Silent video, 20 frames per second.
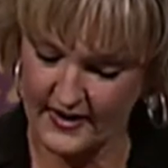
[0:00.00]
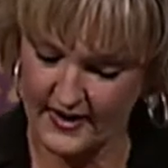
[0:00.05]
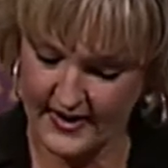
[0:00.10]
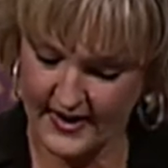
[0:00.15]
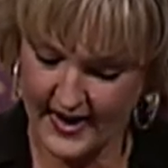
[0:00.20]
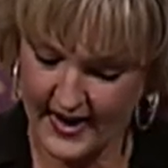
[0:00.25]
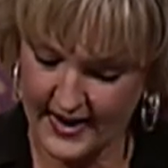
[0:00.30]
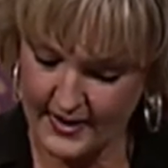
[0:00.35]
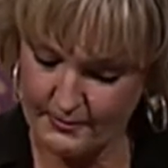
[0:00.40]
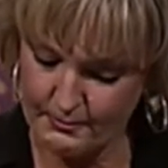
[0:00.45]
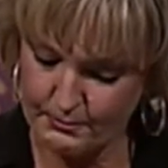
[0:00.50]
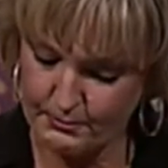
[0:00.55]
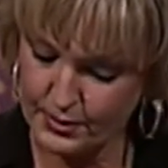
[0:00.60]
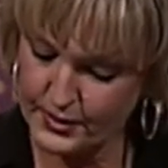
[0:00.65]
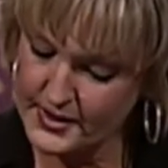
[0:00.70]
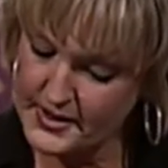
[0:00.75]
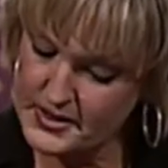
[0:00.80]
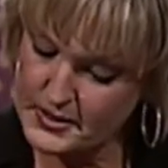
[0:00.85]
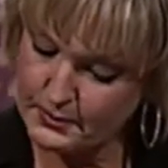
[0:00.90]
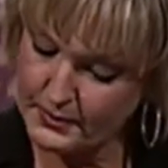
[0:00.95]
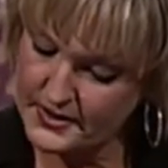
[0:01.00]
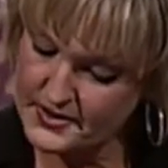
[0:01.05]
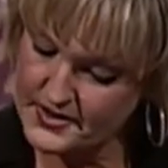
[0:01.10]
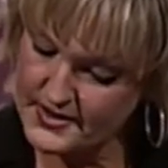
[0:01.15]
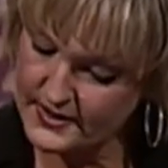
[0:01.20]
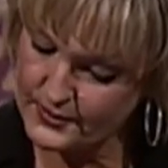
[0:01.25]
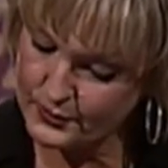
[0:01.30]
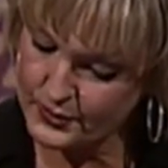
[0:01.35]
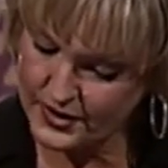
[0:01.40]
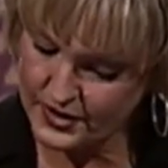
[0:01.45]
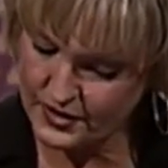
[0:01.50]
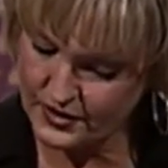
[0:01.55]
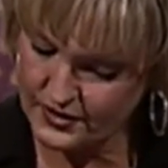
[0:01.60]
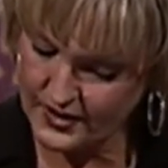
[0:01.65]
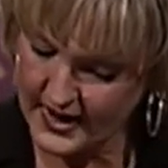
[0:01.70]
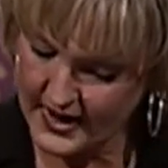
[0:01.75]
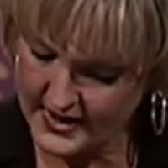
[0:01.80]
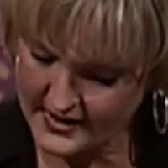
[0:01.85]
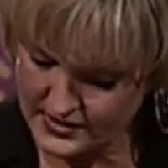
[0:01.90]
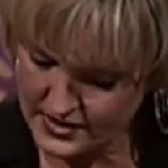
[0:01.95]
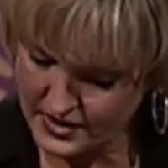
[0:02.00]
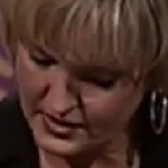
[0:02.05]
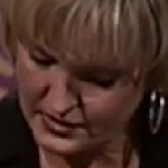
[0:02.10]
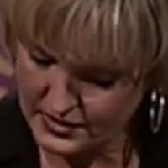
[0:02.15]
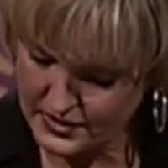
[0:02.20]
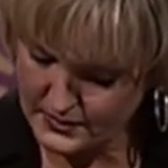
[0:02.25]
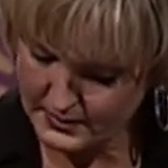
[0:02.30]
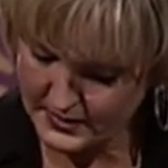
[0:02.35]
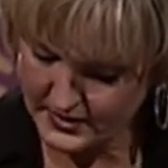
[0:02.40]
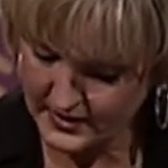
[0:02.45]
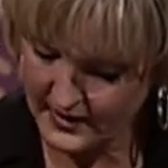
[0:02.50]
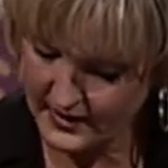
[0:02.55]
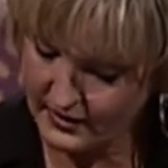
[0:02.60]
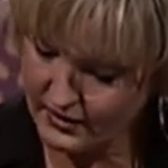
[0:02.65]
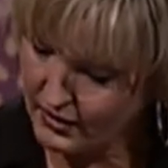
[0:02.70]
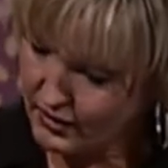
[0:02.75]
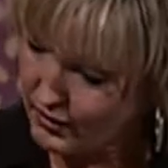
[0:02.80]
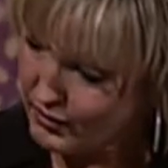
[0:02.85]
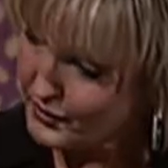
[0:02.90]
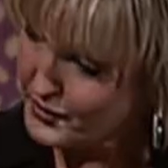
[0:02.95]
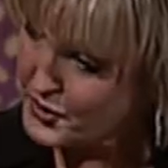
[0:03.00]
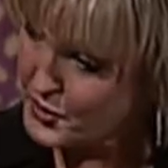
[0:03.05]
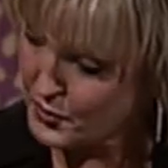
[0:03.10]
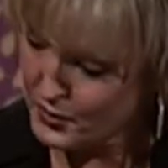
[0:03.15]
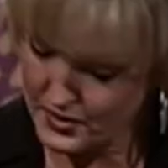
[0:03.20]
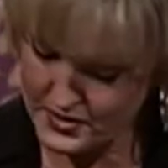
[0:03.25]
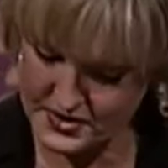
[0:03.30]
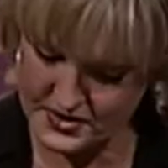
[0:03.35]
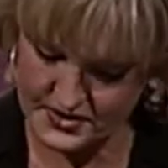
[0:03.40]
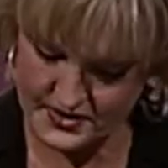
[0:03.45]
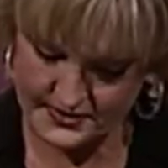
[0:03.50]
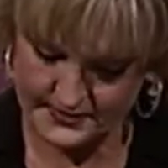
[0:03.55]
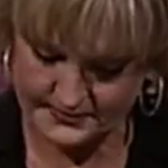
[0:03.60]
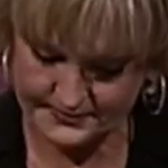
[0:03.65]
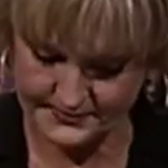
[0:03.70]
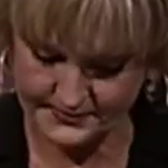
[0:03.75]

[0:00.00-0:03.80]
Again, please buzz in with your answers, but they are all yours.